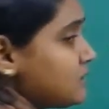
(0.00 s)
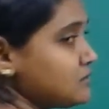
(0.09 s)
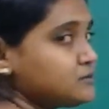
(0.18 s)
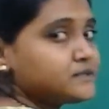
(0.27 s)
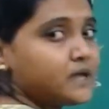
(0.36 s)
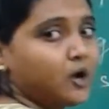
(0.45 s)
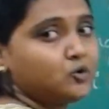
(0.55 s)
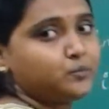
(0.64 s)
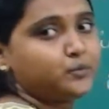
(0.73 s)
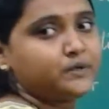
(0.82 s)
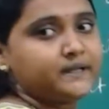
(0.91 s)
whose
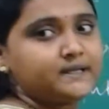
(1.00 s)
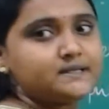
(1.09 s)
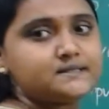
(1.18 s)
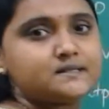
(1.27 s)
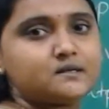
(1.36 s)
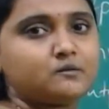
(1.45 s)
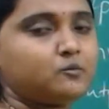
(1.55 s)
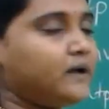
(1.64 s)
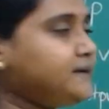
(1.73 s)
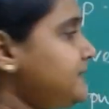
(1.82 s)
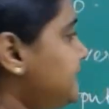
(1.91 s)
output is
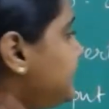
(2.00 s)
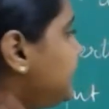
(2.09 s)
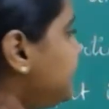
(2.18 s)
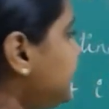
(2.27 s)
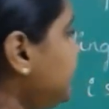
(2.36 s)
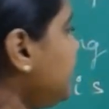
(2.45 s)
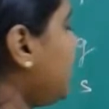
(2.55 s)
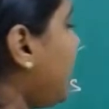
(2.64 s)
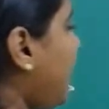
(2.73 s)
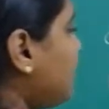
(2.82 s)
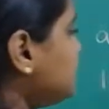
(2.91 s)
180-degree
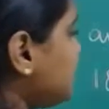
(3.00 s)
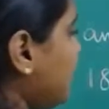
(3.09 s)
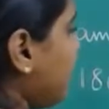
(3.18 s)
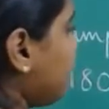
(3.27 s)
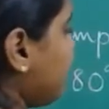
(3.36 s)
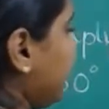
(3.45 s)
out of